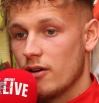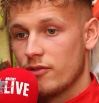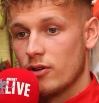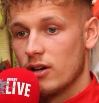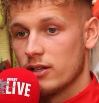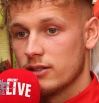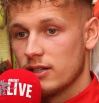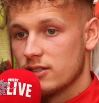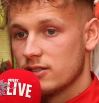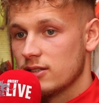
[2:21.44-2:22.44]
I feel like
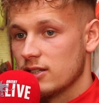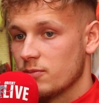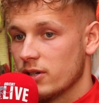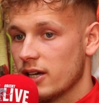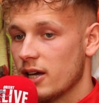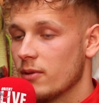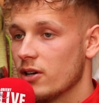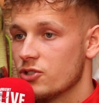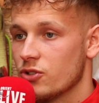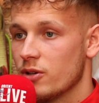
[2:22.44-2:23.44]
that's my game.
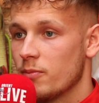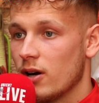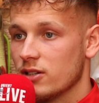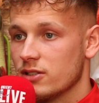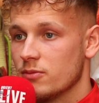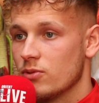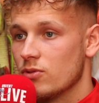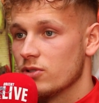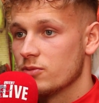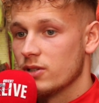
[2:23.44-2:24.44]
I enjoy passing the
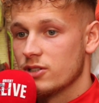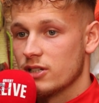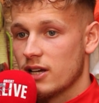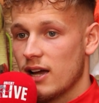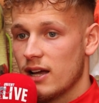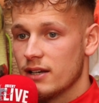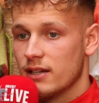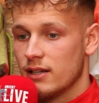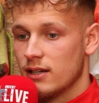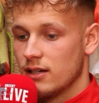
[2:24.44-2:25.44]
ball as much as I can,
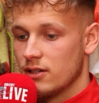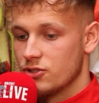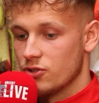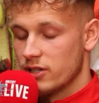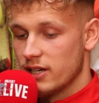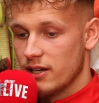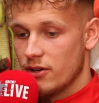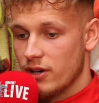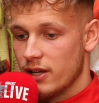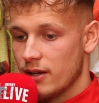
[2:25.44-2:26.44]
enjoy getting
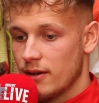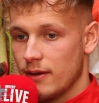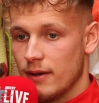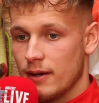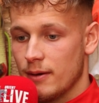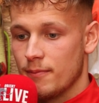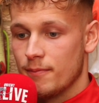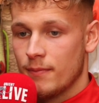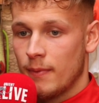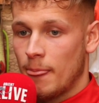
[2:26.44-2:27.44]
on it,
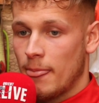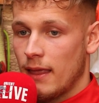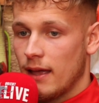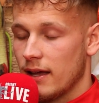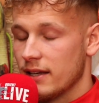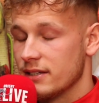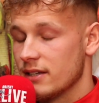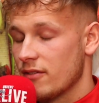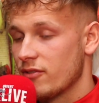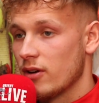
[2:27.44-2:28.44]
and
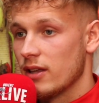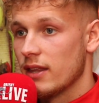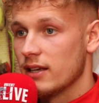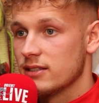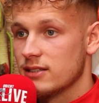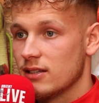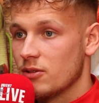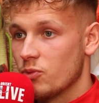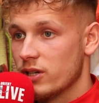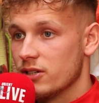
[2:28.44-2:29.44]
I feel like
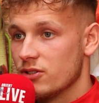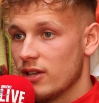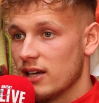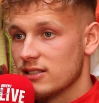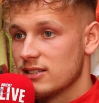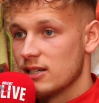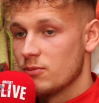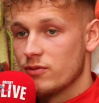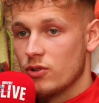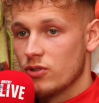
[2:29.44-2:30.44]
we can do that as a team.
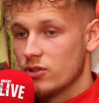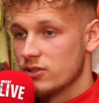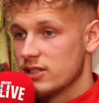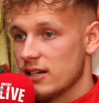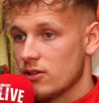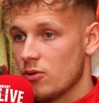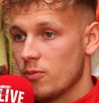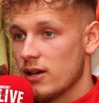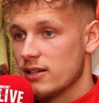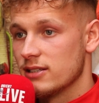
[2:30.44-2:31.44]
We've got good technical
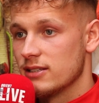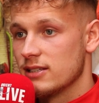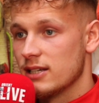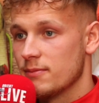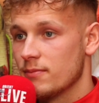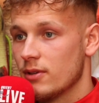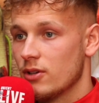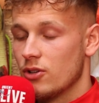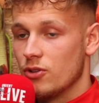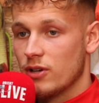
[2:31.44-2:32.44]
players in the team
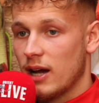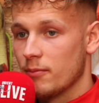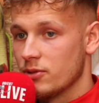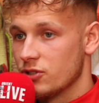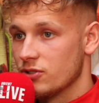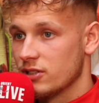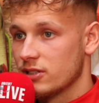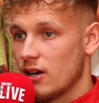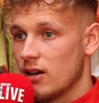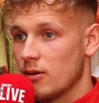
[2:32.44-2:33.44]
who can produce a
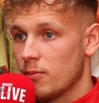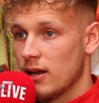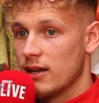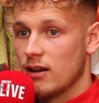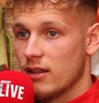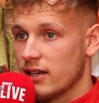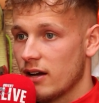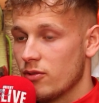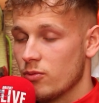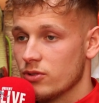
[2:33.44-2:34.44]
style of play like the
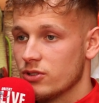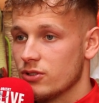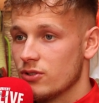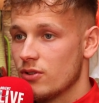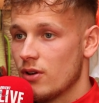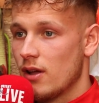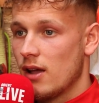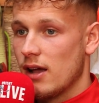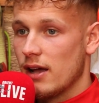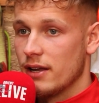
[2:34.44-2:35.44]
gaffer wants to,
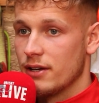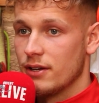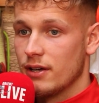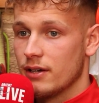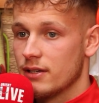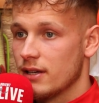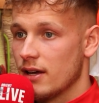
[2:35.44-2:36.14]
and I